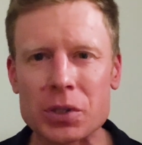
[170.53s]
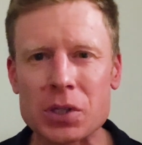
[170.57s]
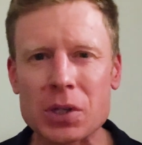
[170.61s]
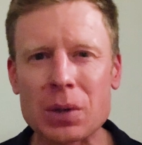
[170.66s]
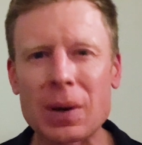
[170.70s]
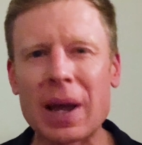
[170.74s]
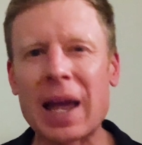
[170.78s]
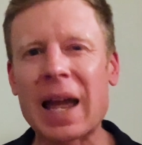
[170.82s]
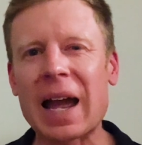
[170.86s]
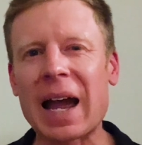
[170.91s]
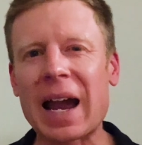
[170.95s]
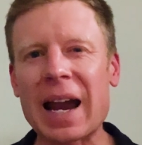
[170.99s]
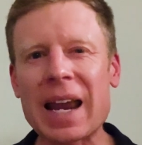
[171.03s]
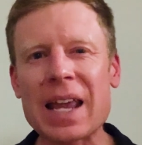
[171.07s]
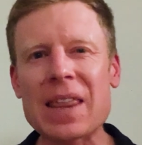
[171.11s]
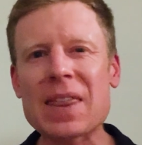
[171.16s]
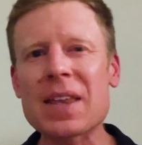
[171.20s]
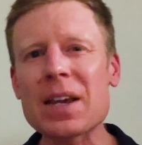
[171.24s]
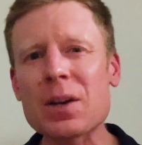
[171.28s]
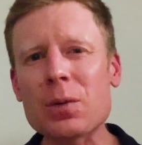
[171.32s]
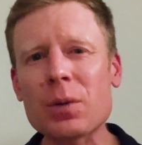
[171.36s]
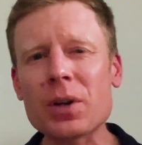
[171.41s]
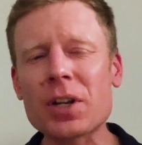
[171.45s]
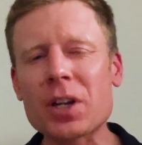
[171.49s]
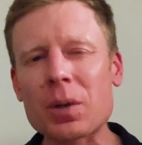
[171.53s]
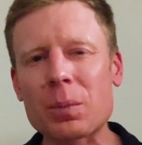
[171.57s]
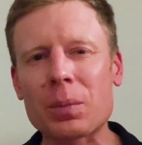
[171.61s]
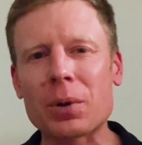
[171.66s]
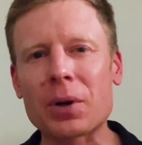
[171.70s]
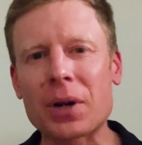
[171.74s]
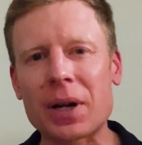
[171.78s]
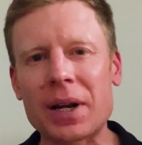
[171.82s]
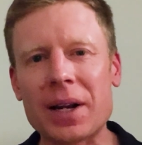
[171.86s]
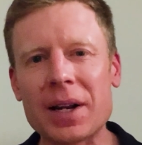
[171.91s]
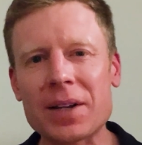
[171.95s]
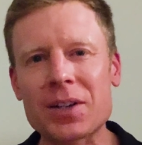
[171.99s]
So I think when you
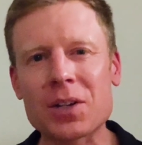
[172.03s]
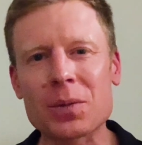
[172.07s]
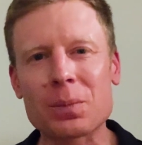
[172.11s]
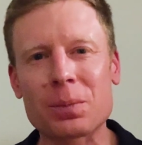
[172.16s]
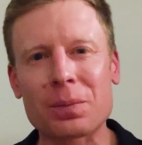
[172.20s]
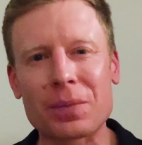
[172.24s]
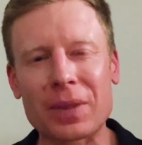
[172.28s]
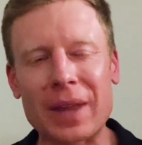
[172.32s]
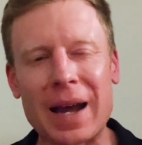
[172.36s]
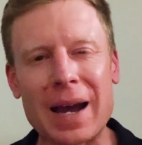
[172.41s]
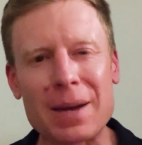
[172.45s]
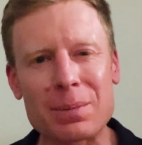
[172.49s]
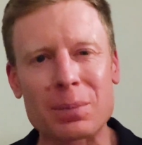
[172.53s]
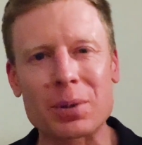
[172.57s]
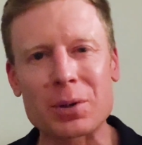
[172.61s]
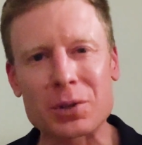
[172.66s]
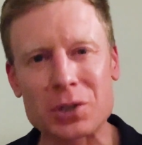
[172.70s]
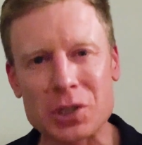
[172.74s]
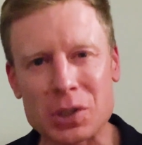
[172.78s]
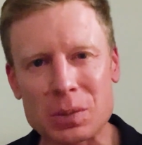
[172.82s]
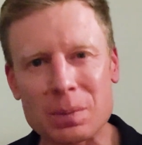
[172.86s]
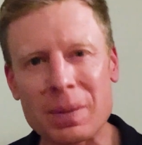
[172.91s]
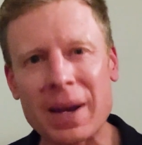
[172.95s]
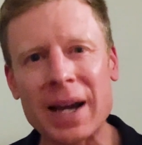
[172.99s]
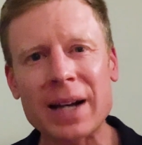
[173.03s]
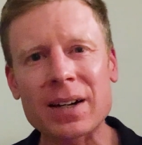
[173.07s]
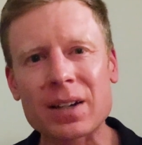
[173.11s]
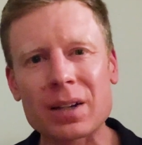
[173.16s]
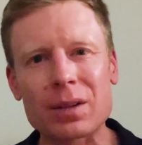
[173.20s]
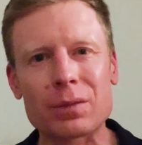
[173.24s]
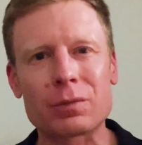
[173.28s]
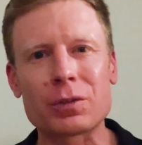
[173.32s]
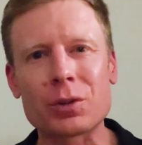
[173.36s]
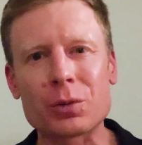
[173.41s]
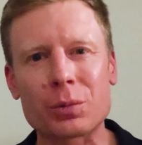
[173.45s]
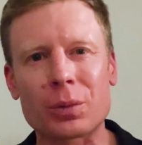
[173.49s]
put it into that
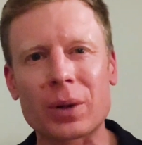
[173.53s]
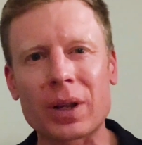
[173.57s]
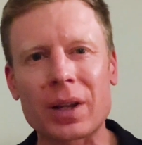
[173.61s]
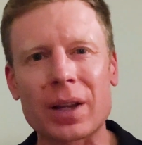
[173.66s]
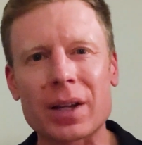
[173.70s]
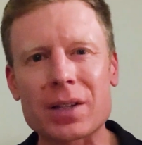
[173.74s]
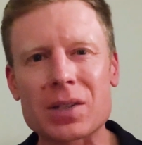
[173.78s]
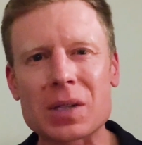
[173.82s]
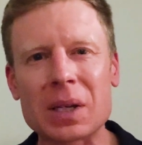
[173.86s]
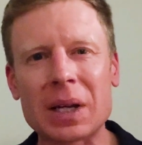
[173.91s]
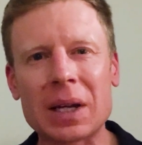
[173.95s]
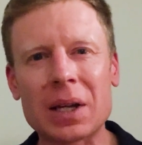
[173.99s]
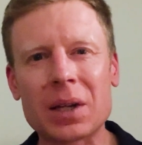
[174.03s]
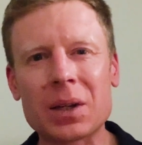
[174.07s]
perspective, you realize,